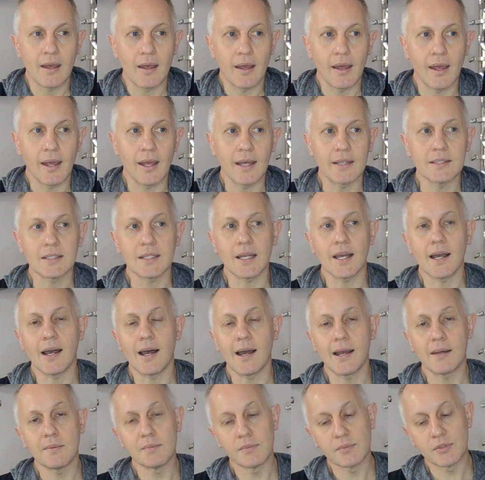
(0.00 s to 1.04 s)
as
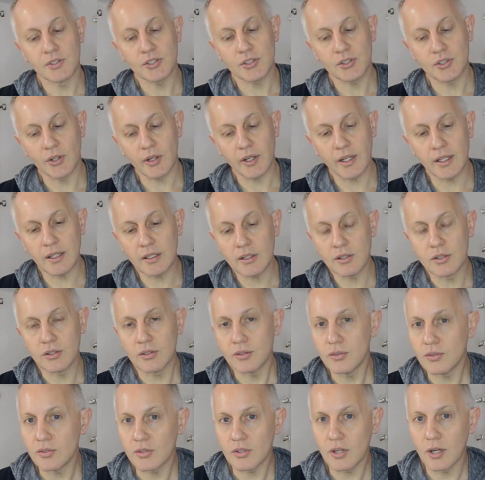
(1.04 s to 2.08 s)
I'm starting a
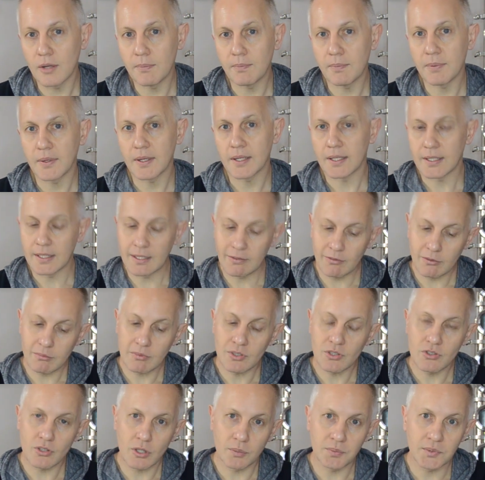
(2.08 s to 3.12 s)
new job, giving me
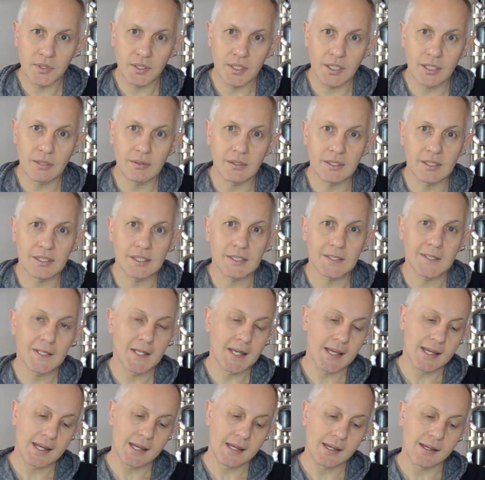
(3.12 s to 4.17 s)
job security,
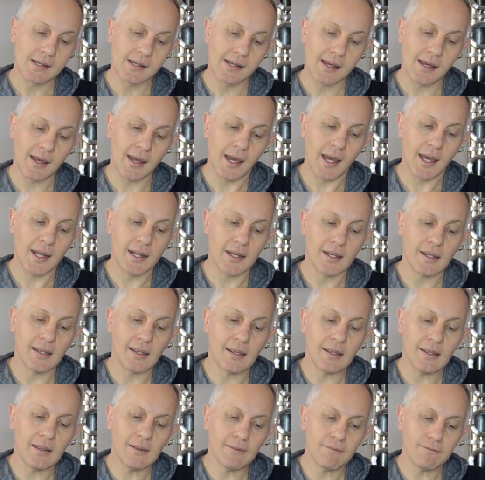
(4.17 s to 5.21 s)
and
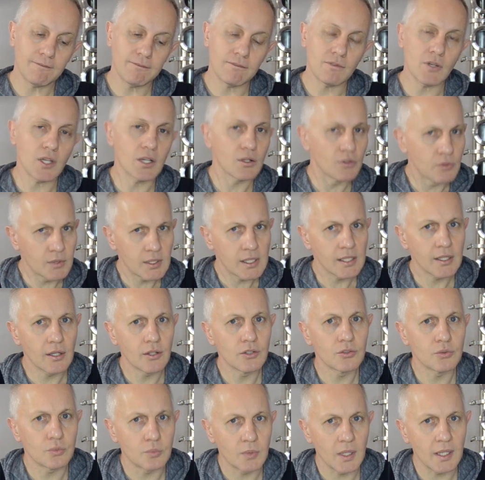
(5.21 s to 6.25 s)
if it really
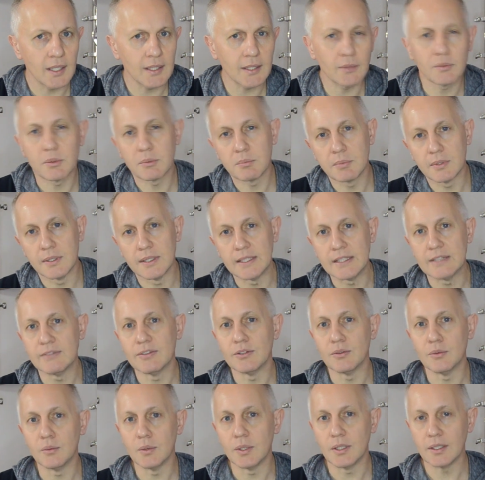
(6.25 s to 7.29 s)
goes well, and we believe
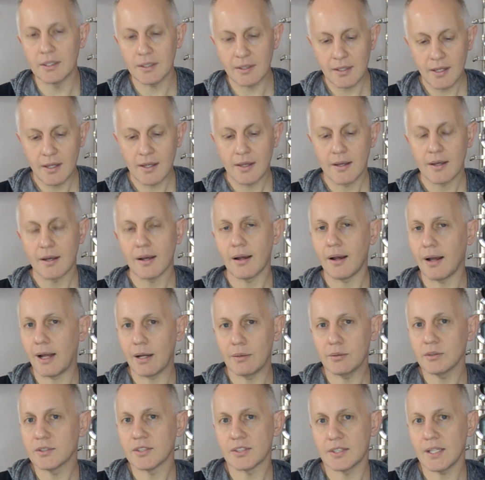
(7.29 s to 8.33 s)
it will, I
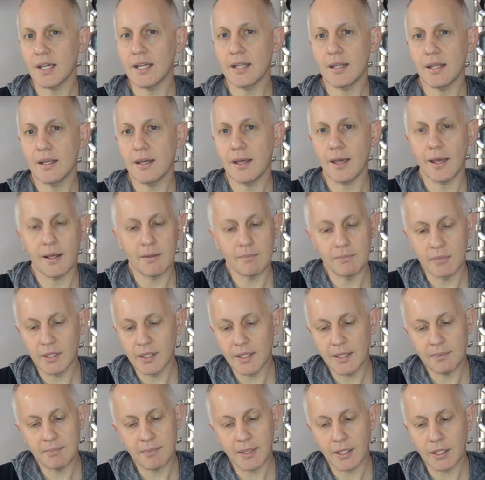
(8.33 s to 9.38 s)
will stay there and
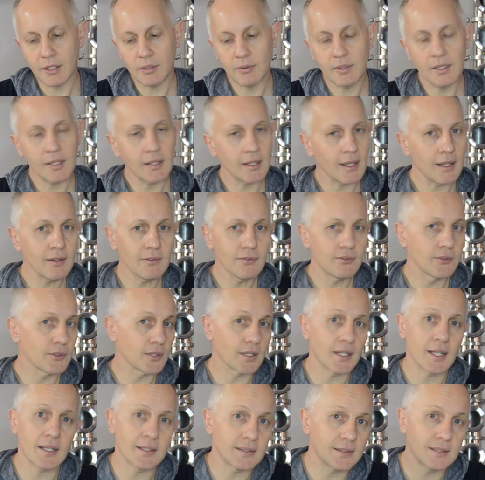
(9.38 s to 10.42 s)
build up my career again for the
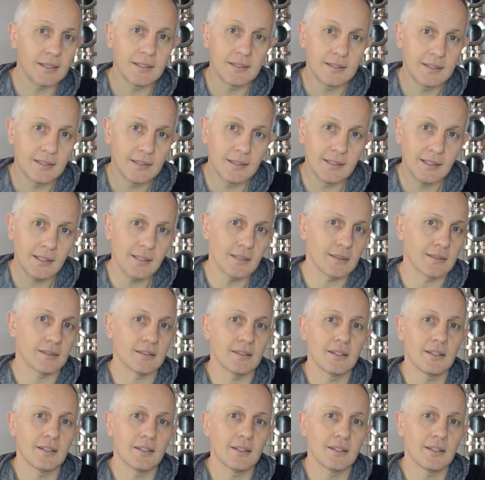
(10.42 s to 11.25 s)
next 16 years.